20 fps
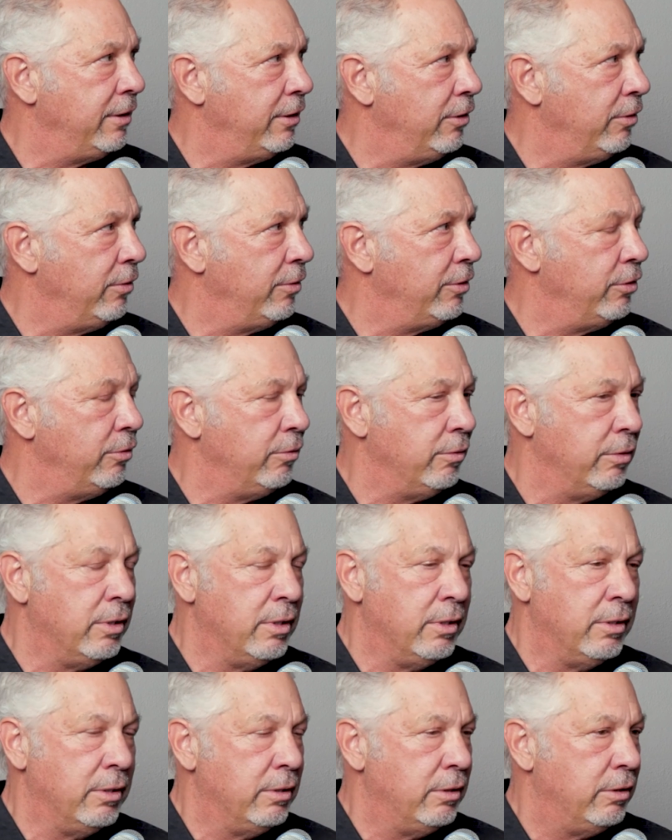
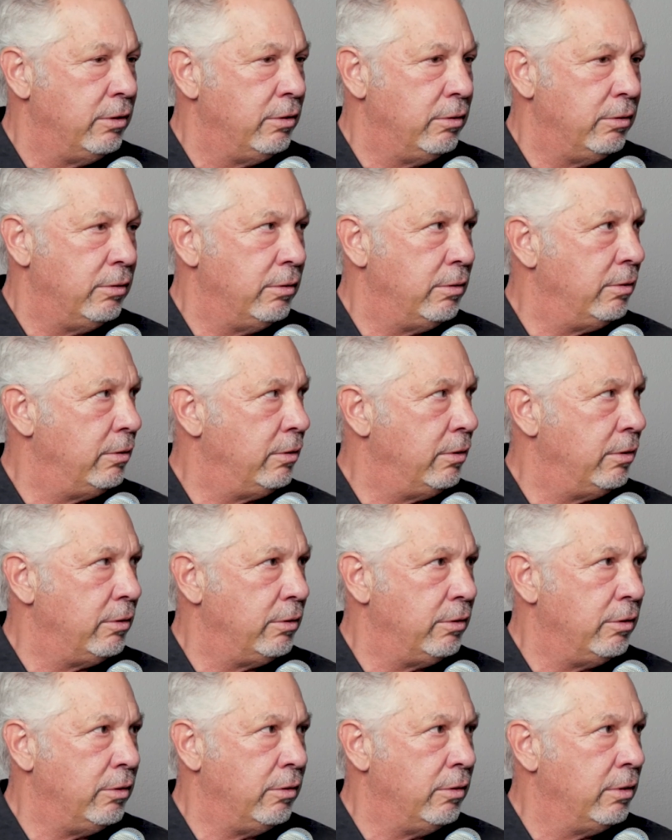that would have been
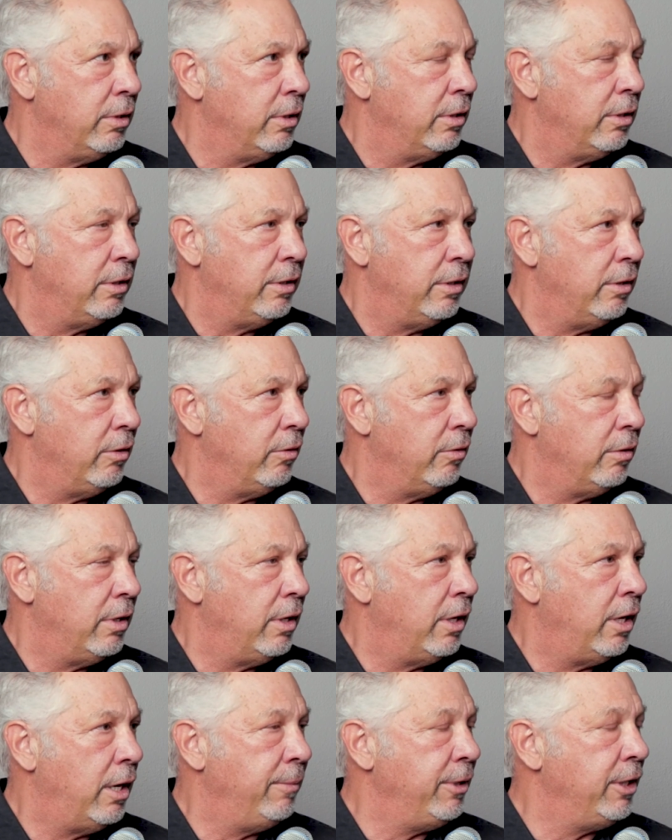really
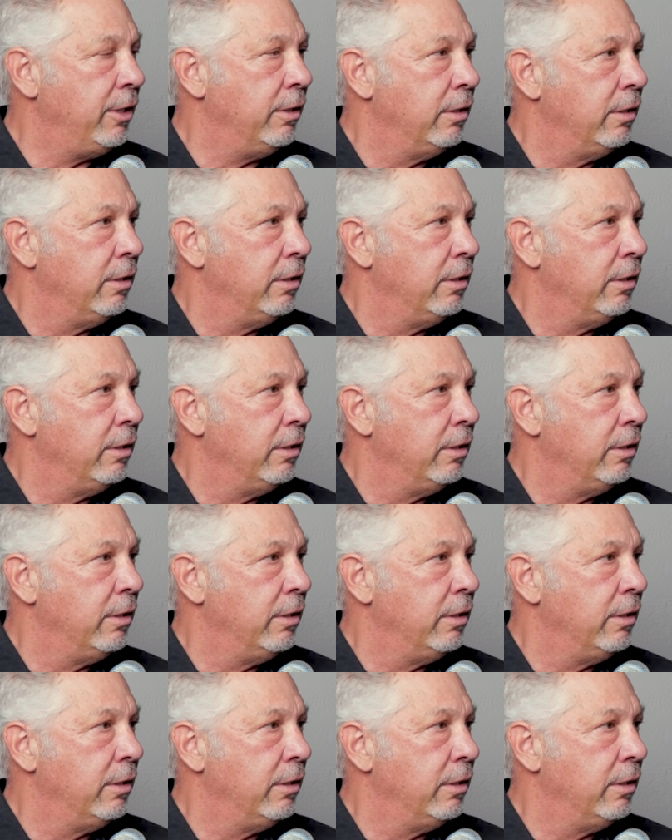nice.